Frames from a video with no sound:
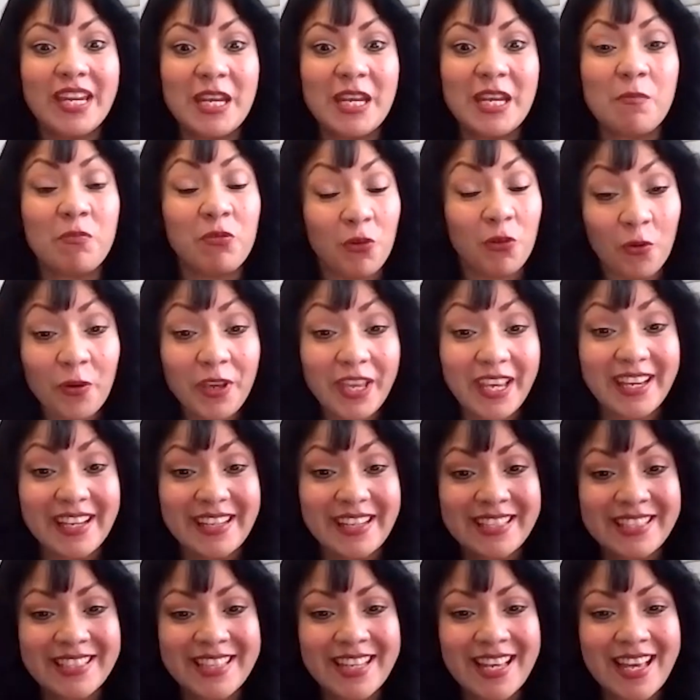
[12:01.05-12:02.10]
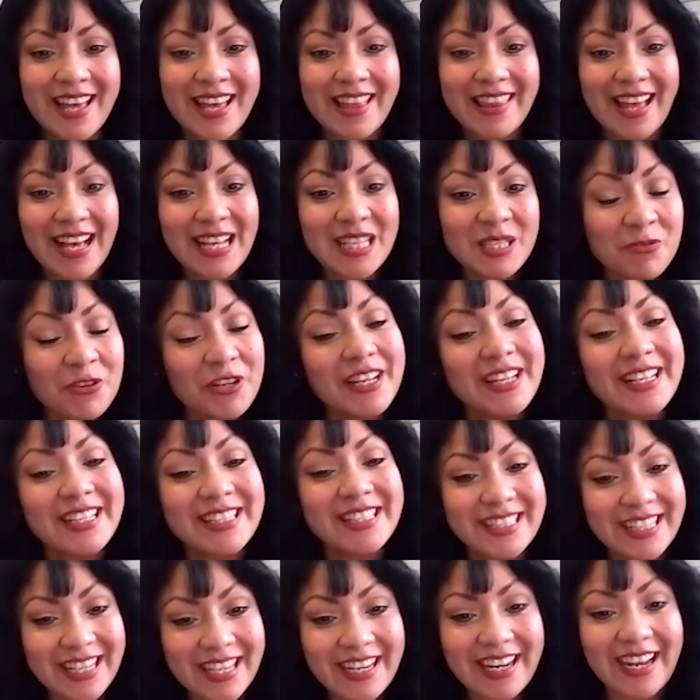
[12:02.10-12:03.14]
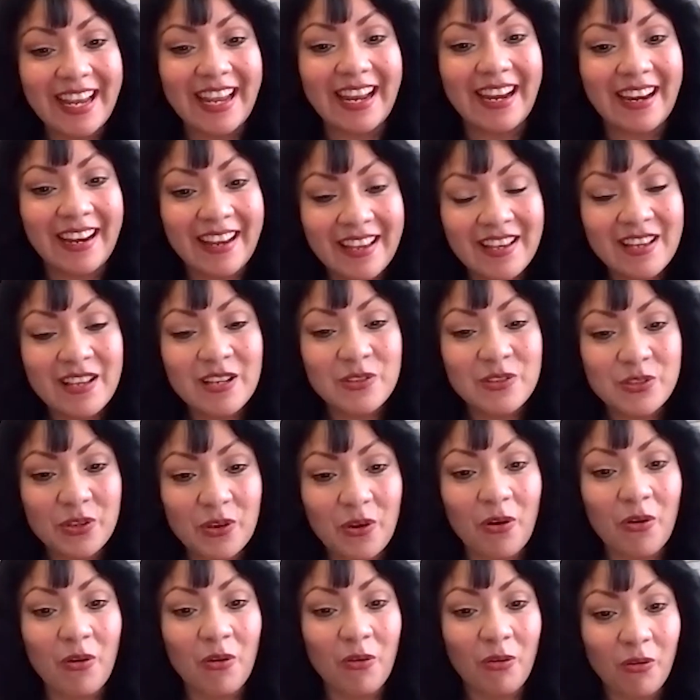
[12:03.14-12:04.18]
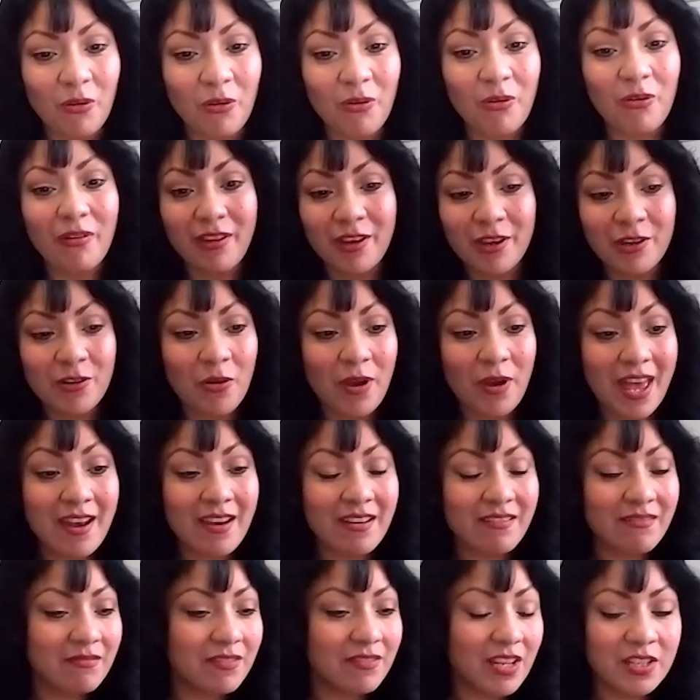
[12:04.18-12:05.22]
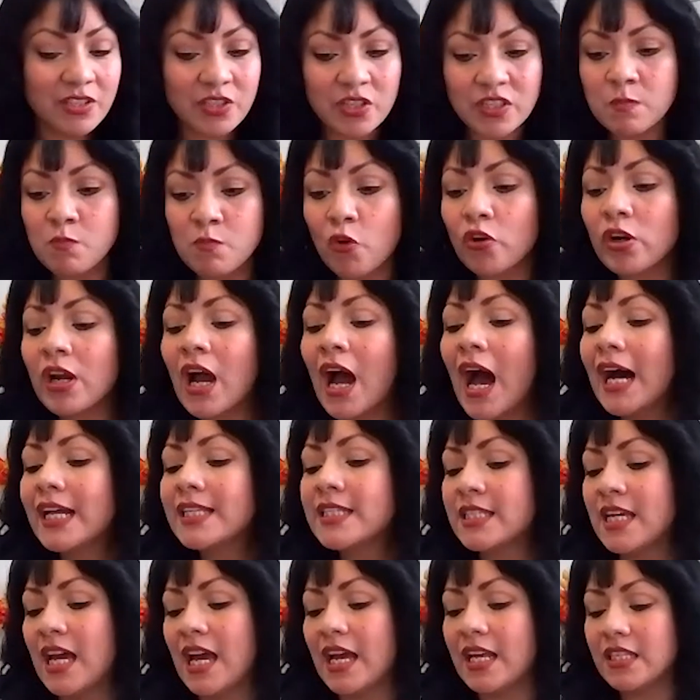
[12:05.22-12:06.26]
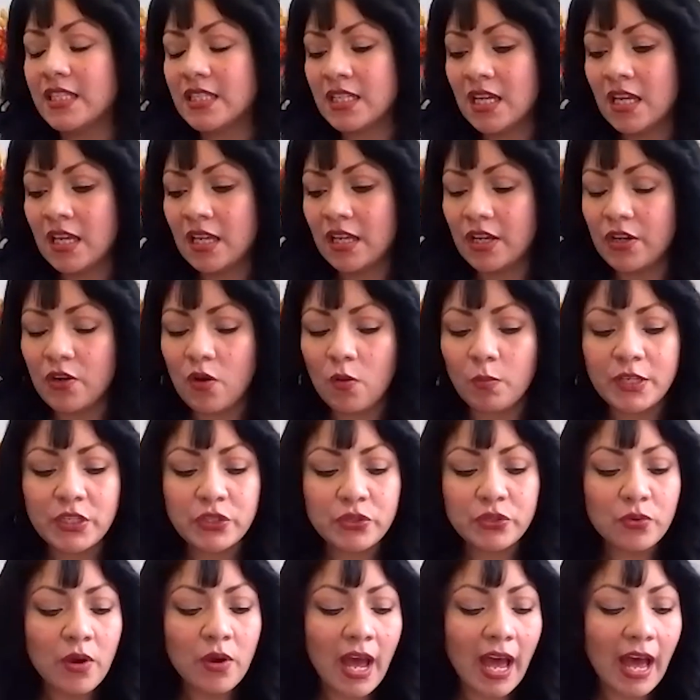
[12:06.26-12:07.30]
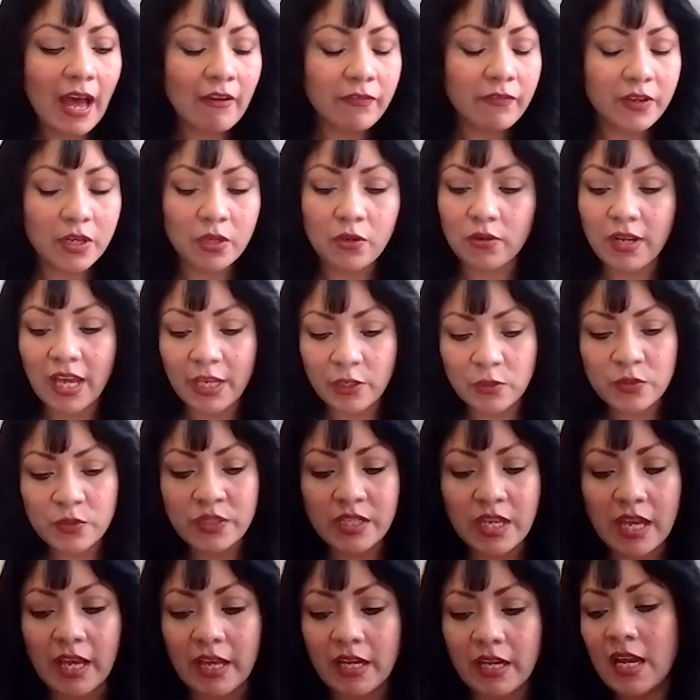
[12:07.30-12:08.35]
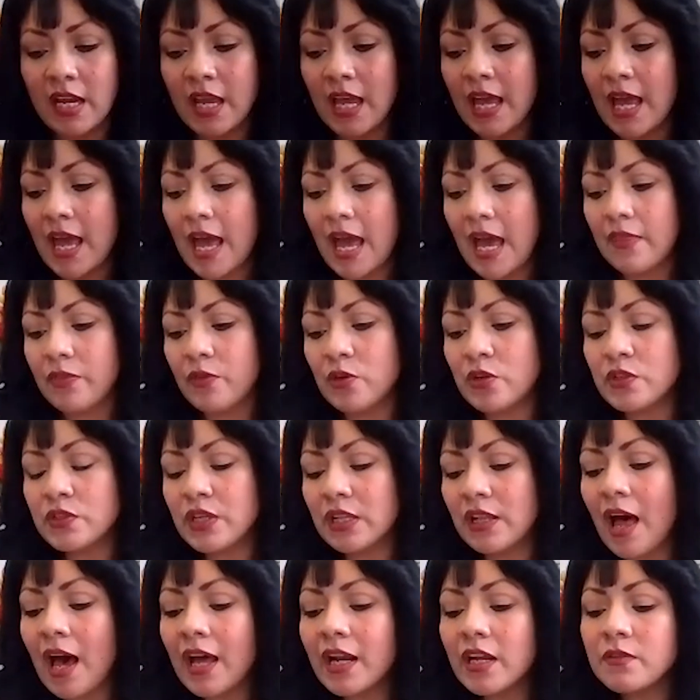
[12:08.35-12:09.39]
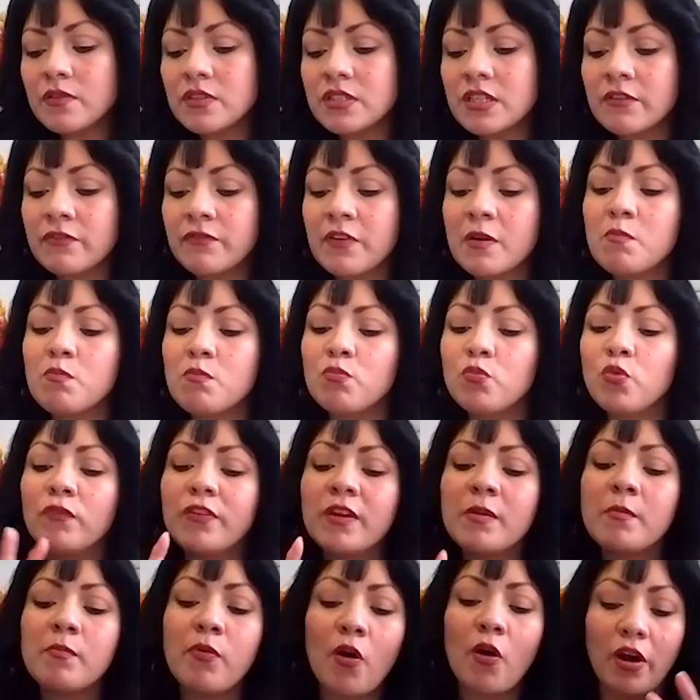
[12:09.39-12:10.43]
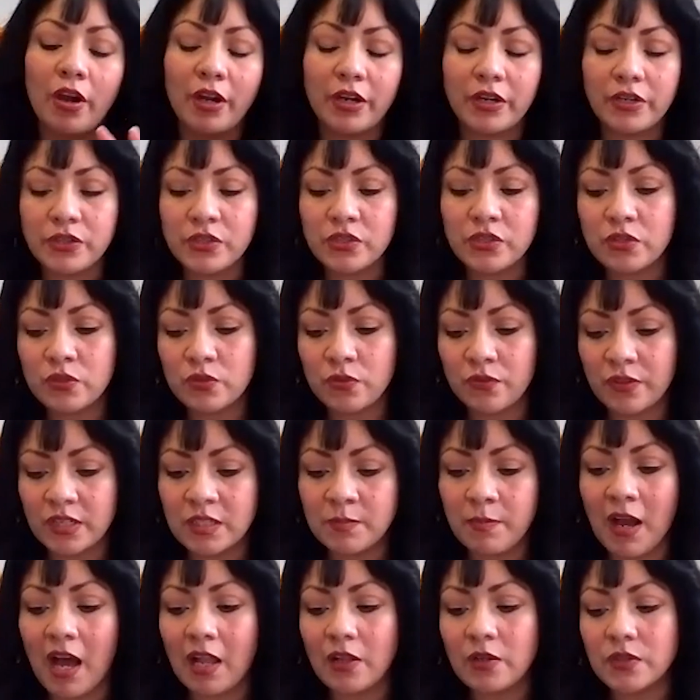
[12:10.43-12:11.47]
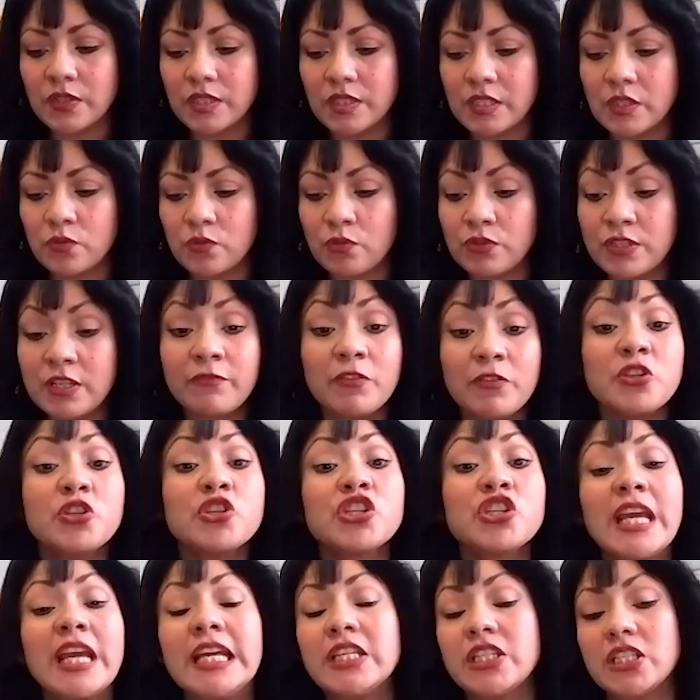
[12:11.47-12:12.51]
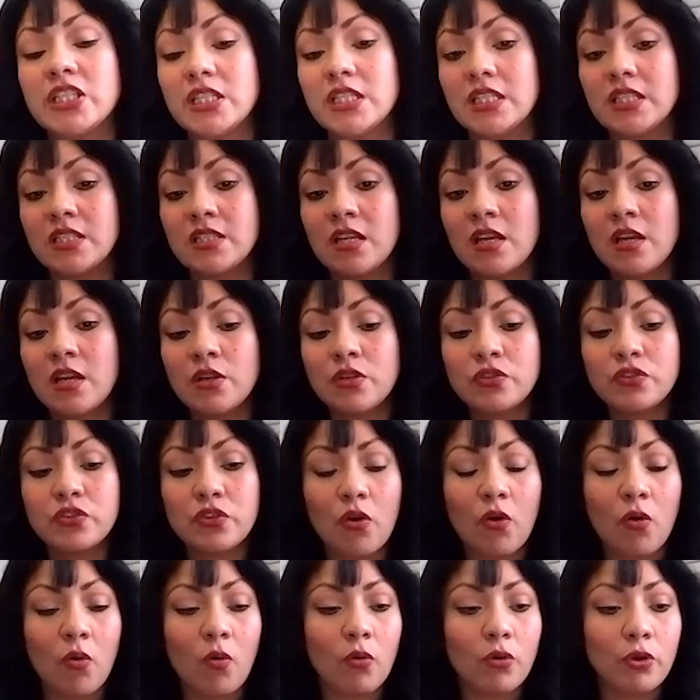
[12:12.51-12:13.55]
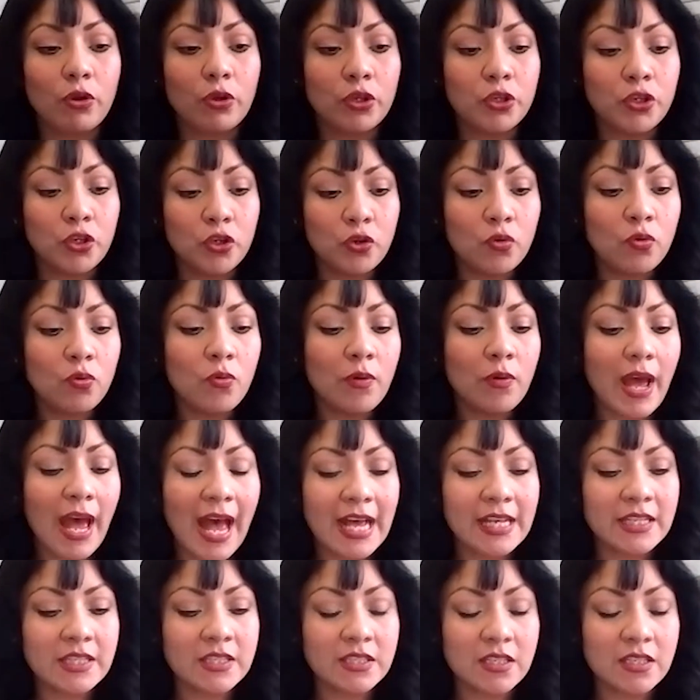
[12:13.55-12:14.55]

employees, that's pretty exciting. So, and it's just more content. We do have, like you said, there's a lot of different moving parts to these policies or different changes. So you as